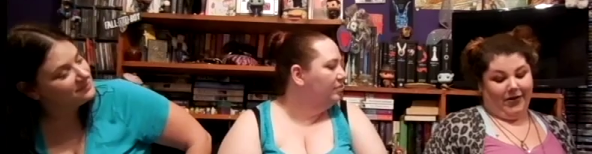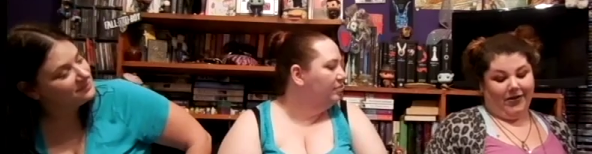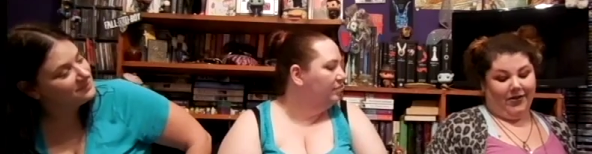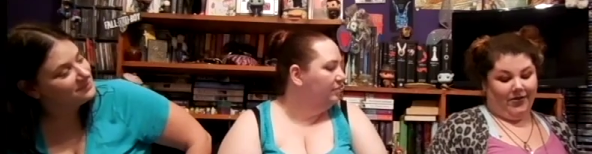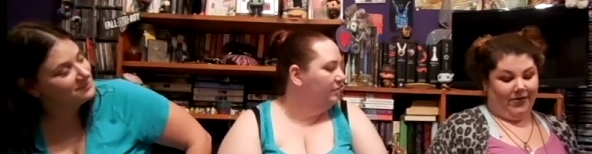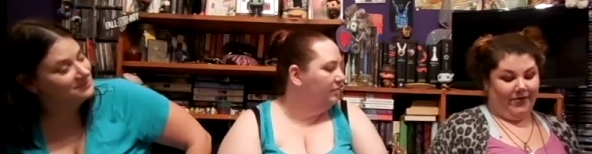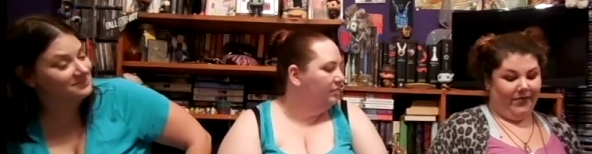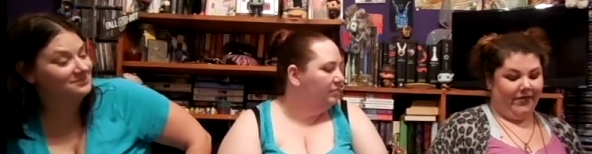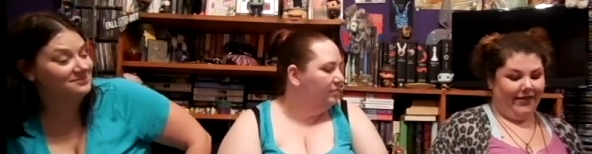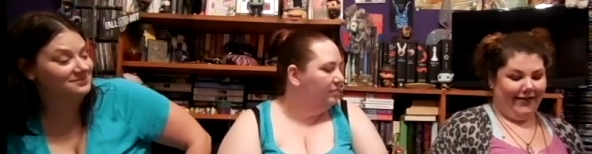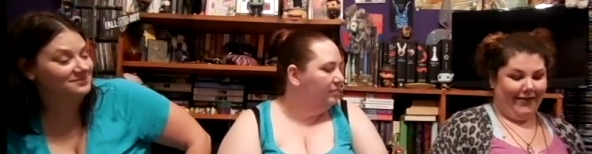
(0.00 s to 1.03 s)
Speaker 1: book,
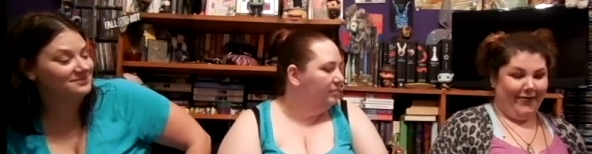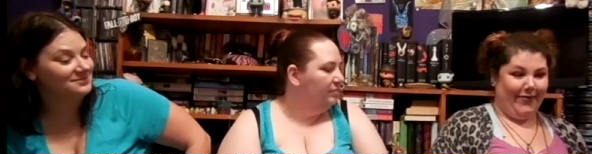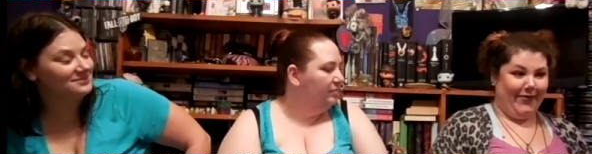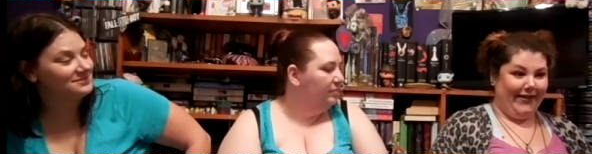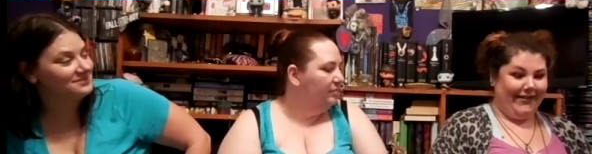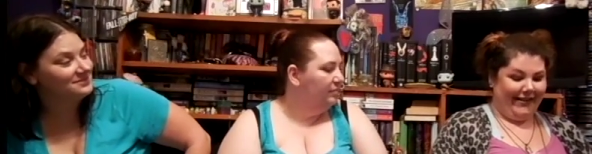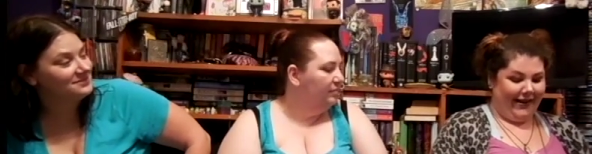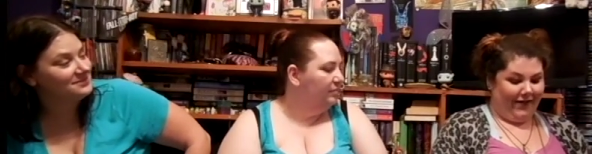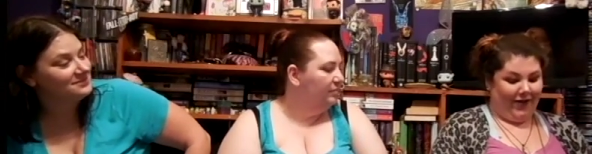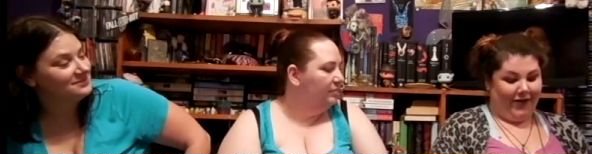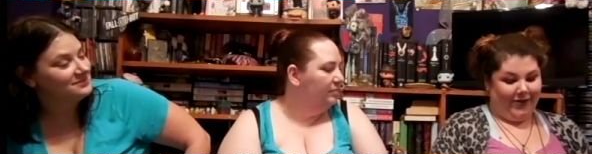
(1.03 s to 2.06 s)
which
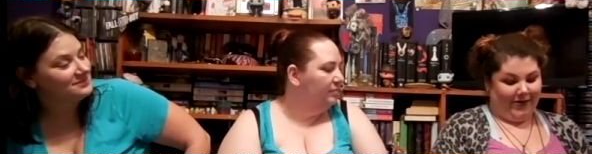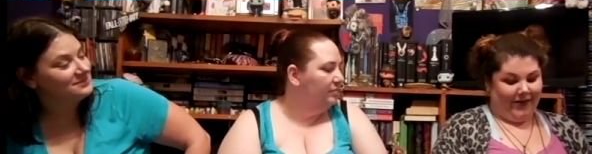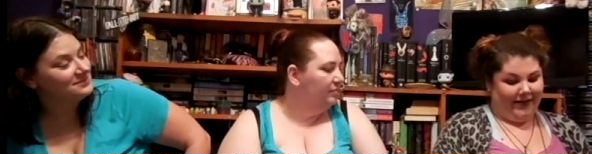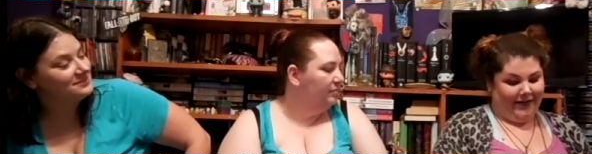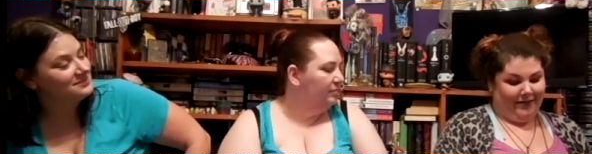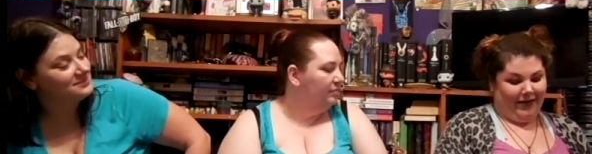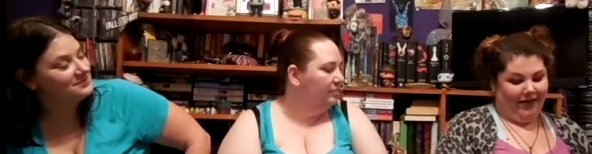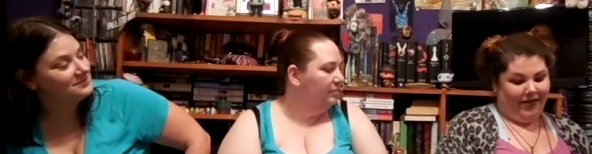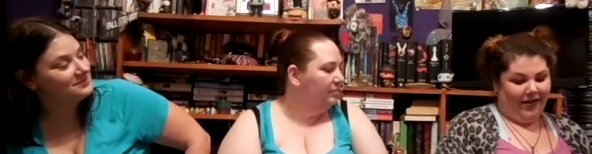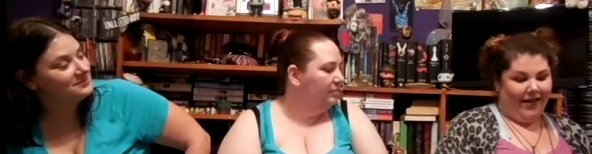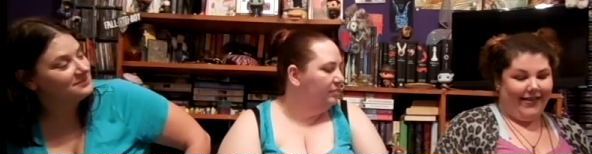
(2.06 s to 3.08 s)
I have also read this
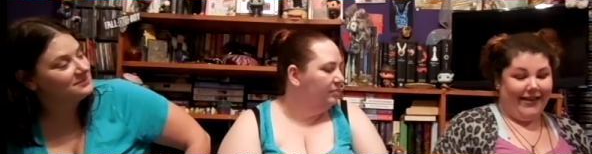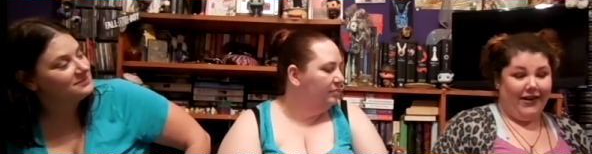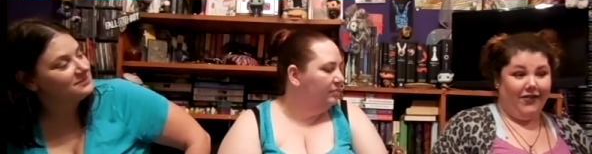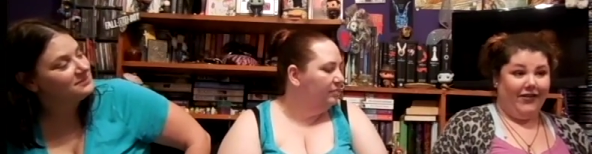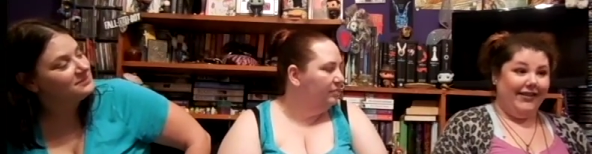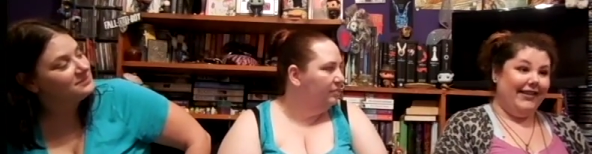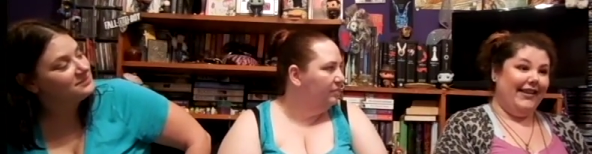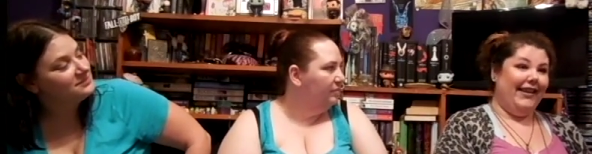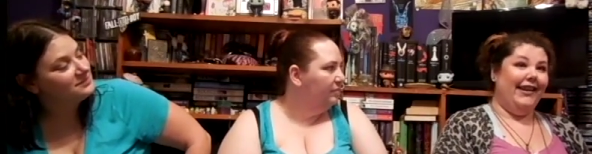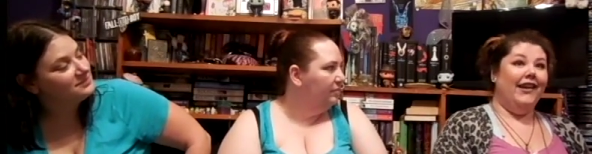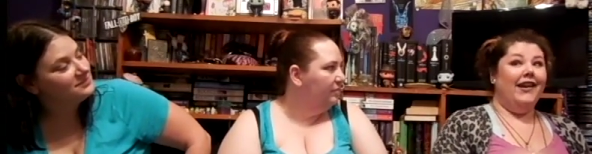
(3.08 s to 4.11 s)
month, The Infinite
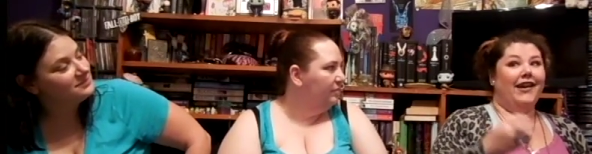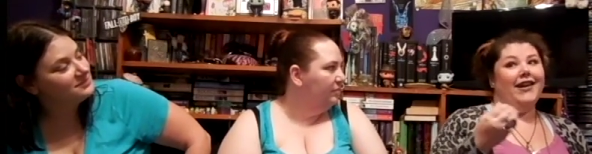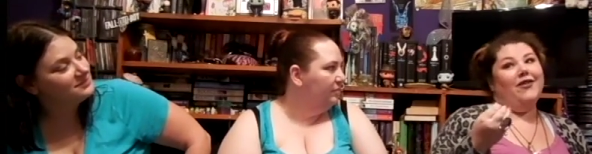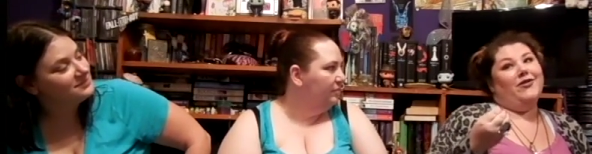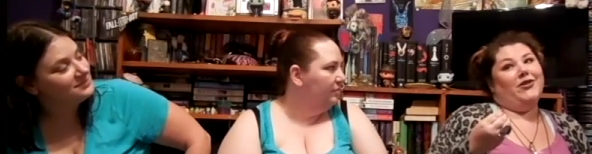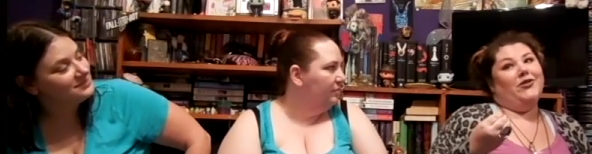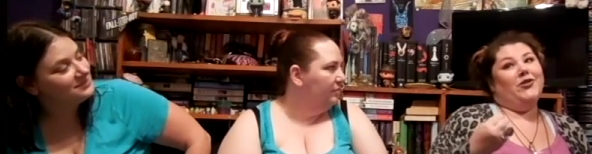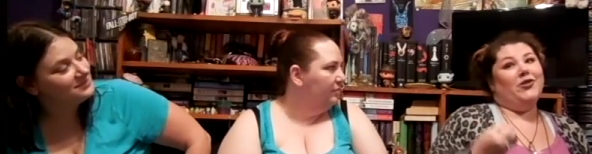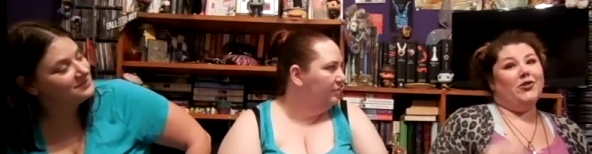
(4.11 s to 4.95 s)
Sea. It was too